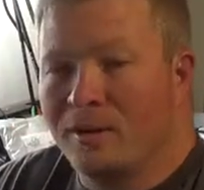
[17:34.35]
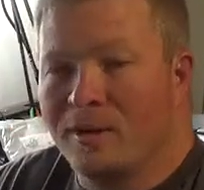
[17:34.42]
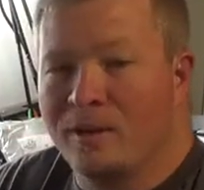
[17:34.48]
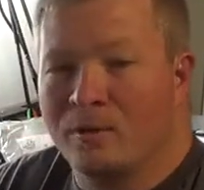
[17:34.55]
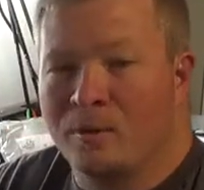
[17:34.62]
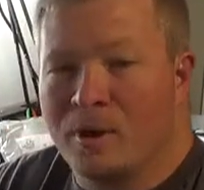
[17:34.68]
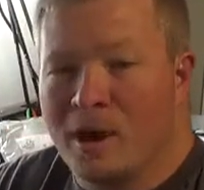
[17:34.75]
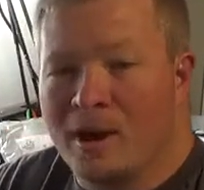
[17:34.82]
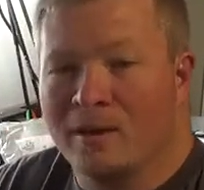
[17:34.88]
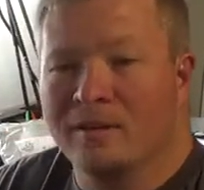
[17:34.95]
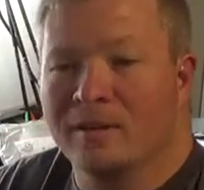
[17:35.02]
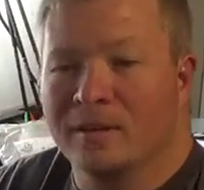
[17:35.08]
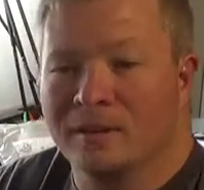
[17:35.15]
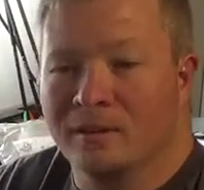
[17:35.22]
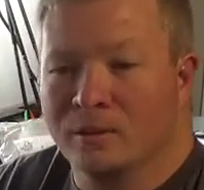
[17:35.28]
in
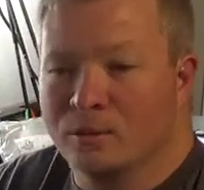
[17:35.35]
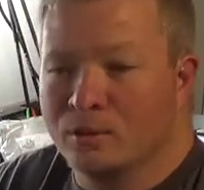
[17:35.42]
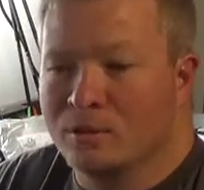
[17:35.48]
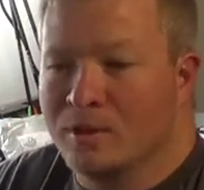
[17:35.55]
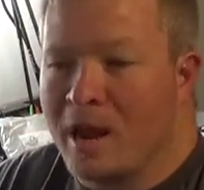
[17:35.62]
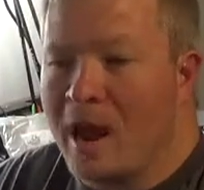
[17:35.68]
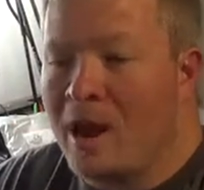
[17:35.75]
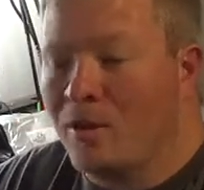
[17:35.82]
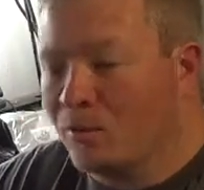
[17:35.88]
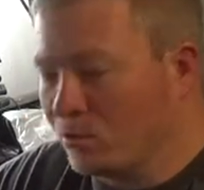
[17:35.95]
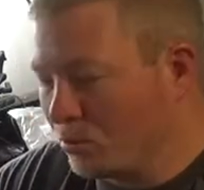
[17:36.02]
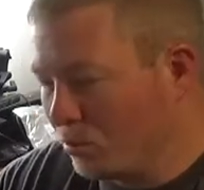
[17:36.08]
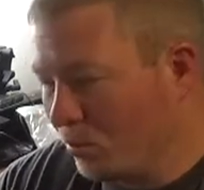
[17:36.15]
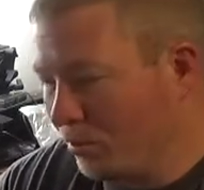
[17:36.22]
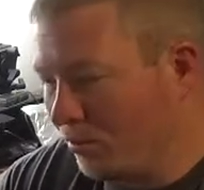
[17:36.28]
reality there's
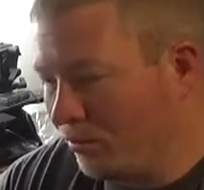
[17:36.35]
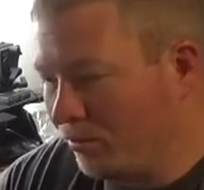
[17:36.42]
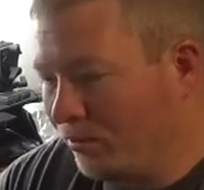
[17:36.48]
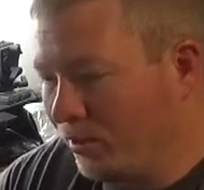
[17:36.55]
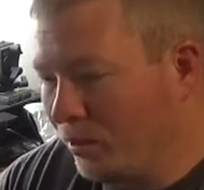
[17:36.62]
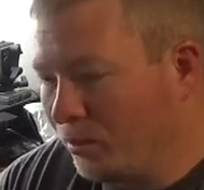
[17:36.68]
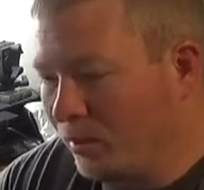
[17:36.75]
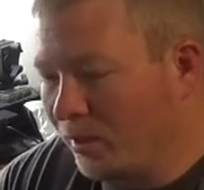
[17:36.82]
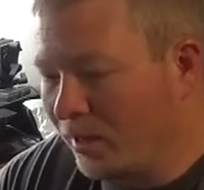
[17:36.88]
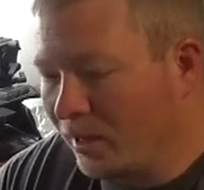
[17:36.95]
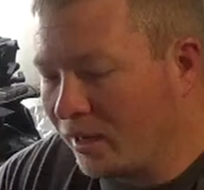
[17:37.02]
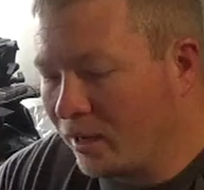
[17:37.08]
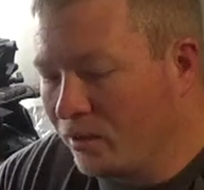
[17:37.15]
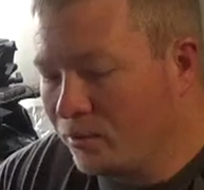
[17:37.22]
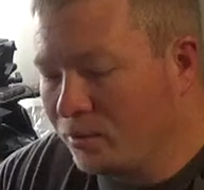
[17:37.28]
hours worth of filming
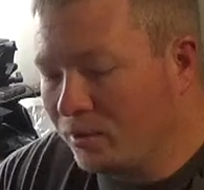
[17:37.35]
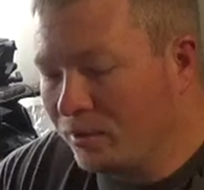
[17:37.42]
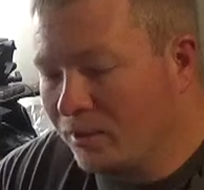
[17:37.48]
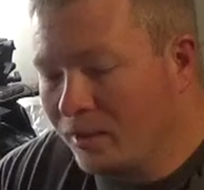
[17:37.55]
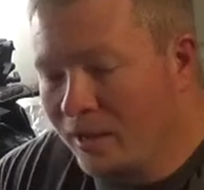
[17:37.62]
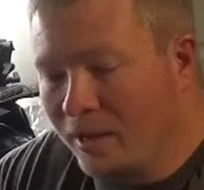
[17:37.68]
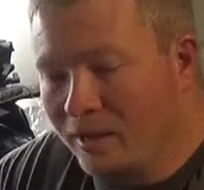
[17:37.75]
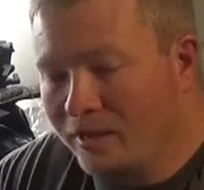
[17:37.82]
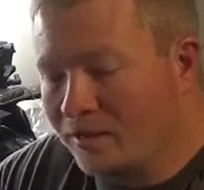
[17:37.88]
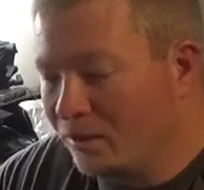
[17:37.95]
that goes into that.